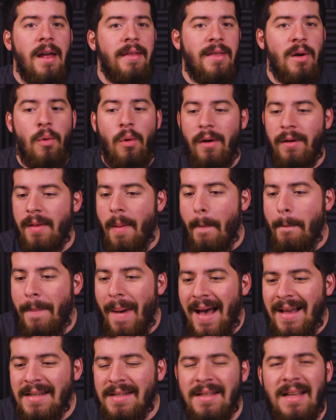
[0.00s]
They're one of the
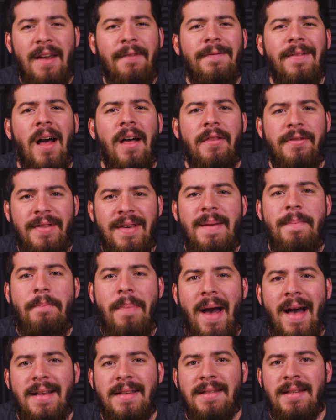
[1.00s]
best, if not the
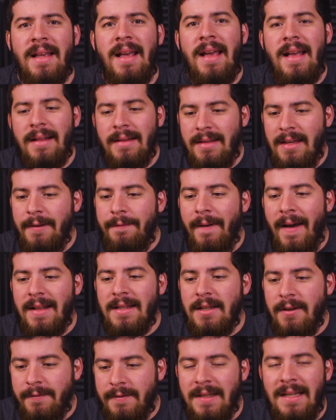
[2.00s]
best,
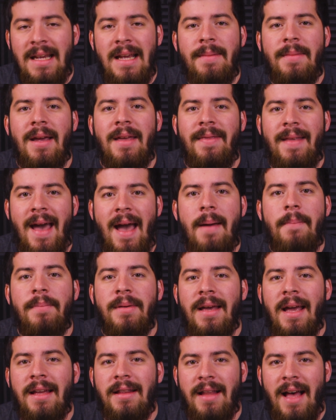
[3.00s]
defensive team in the
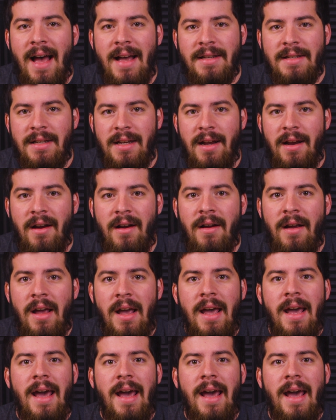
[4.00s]
NBA last year.